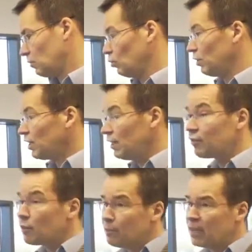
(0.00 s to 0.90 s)
or
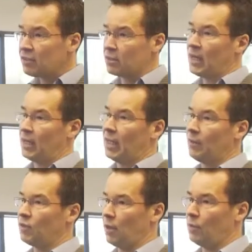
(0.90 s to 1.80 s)
gives the biggest amount of
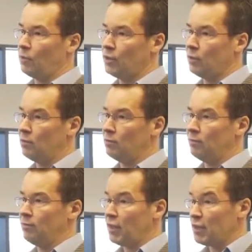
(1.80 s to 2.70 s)
lap time that we do
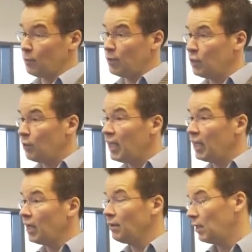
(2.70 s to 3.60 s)
for anything we do
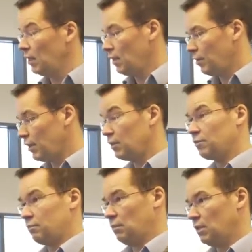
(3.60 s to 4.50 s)
here, then
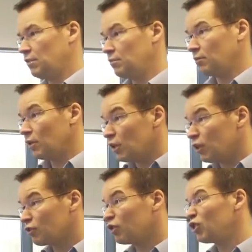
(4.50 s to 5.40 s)
it's
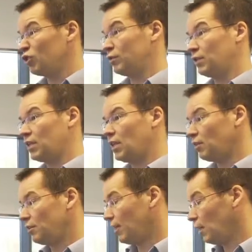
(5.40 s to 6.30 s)
crucial to the
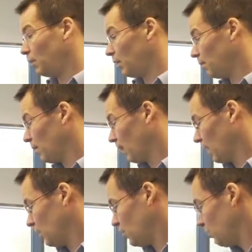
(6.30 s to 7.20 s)
car development.
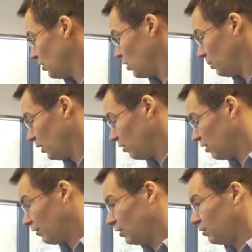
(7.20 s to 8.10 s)
In terms of the
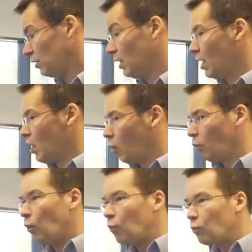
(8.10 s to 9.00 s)
W07,
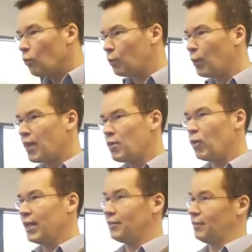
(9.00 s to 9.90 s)
we're within
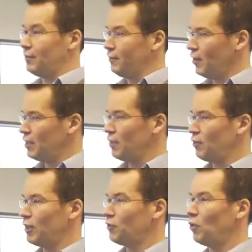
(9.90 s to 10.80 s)
weeks of defining
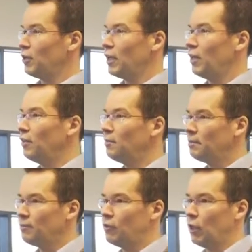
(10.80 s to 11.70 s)
the Race 1 car.
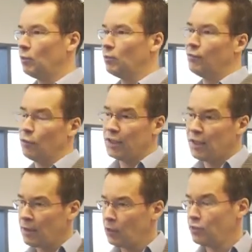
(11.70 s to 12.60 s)
So we've already
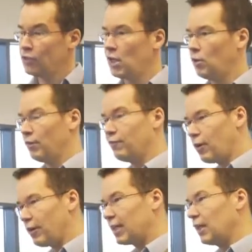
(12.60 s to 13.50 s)
done the launch car, we're
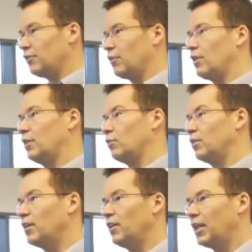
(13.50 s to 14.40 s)
very close to the Race
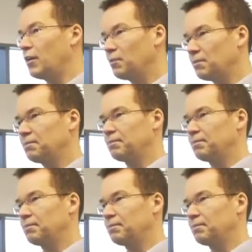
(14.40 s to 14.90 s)
1 car now.